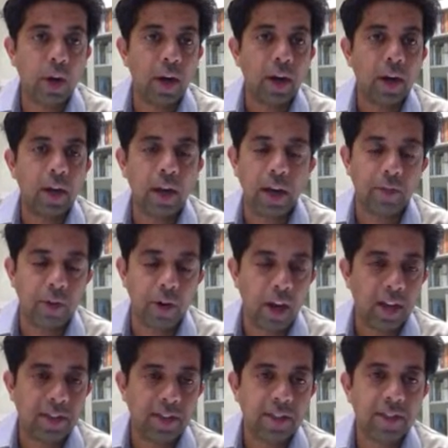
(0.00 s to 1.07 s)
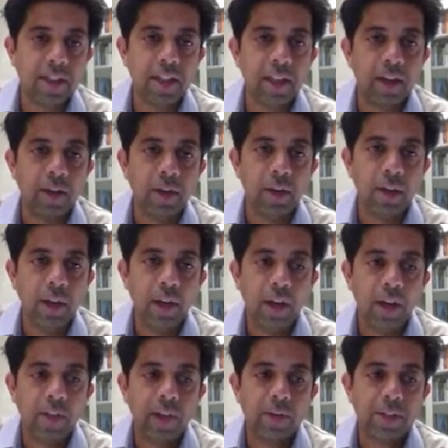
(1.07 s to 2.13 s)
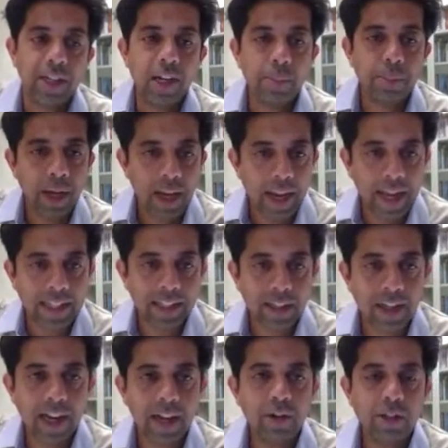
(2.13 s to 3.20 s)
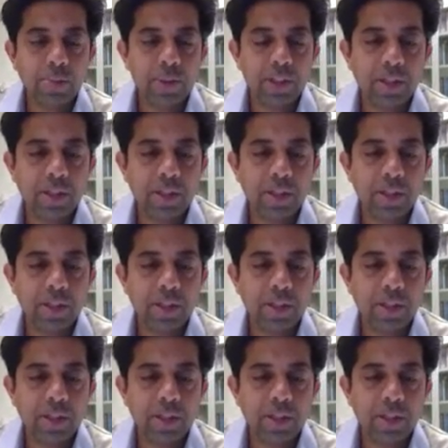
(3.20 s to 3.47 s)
one, you know, for a licensing deal. That was a little bit later than ours,